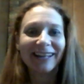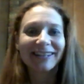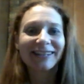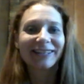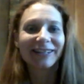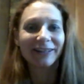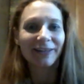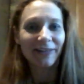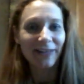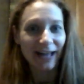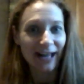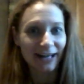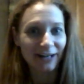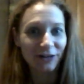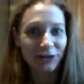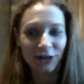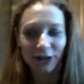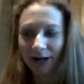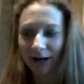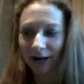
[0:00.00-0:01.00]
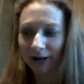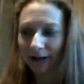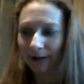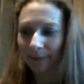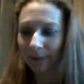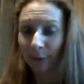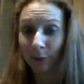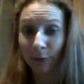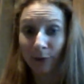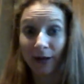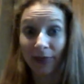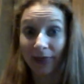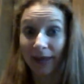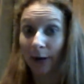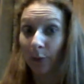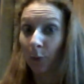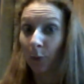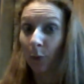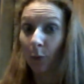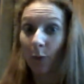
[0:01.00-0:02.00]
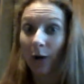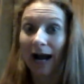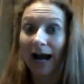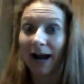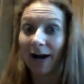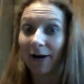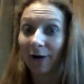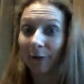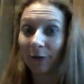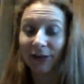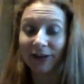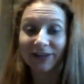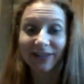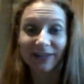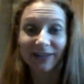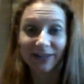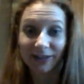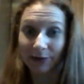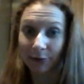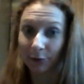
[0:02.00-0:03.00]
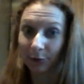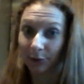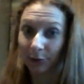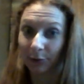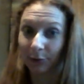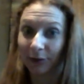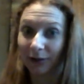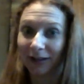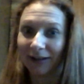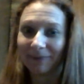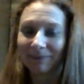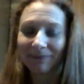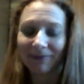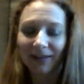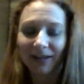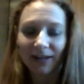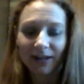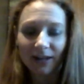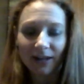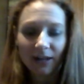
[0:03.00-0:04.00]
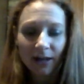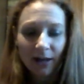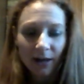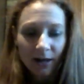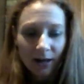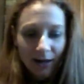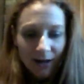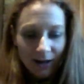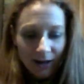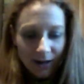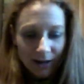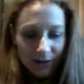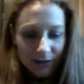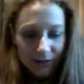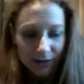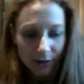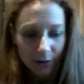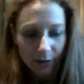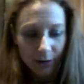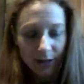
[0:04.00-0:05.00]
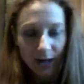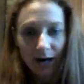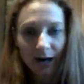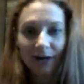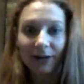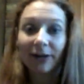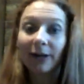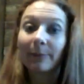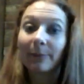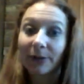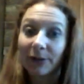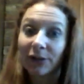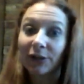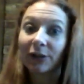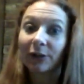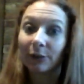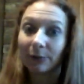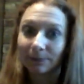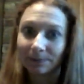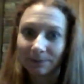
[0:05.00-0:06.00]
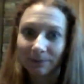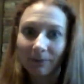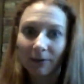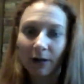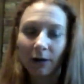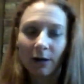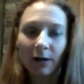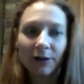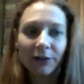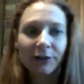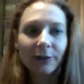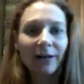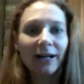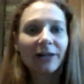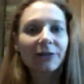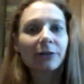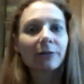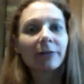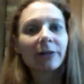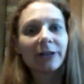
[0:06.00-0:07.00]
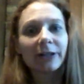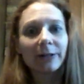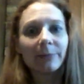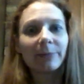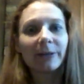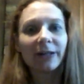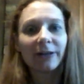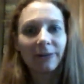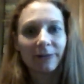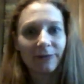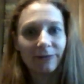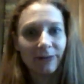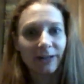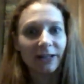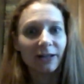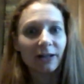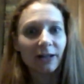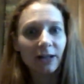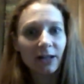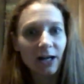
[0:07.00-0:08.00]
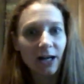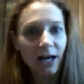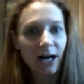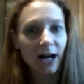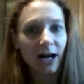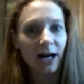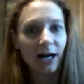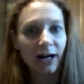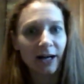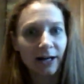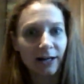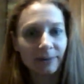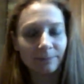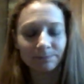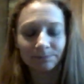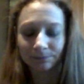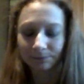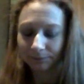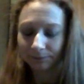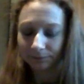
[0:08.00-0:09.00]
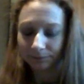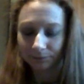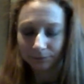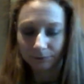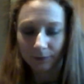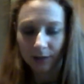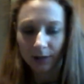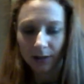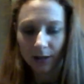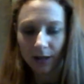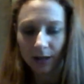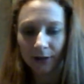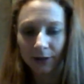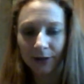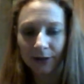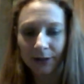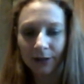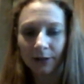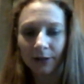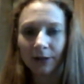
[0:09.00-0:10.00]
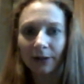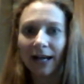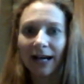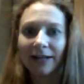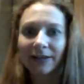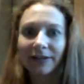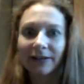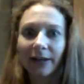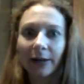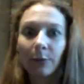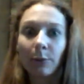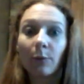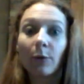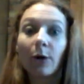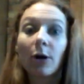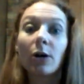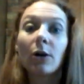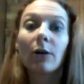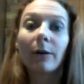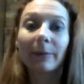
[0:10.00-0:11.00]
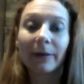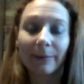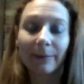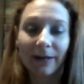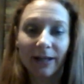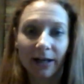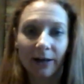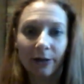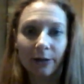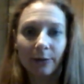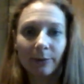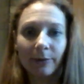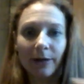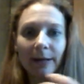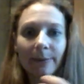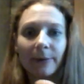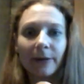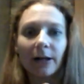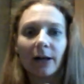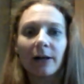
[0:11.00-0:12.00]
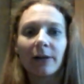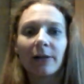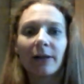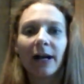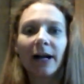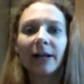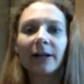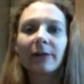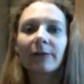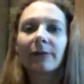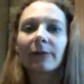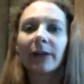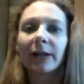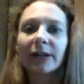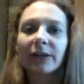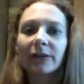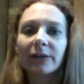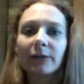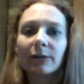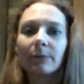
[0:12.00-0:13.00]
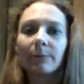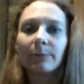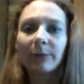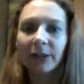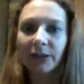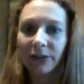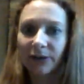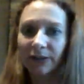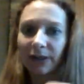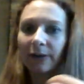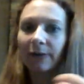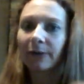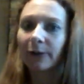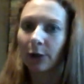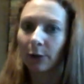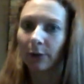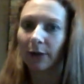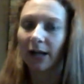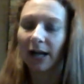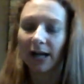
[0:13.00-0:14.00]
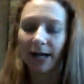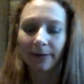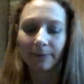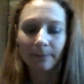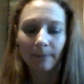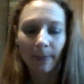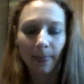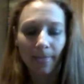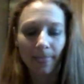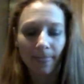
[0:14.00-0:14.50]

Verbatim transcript: Still in the energy card number one, like, wow, this is so cool. So, card number two also has a really big feel. Um, a little less like, whoa, I'm going to be carried away, but a lot of like big stuff going on.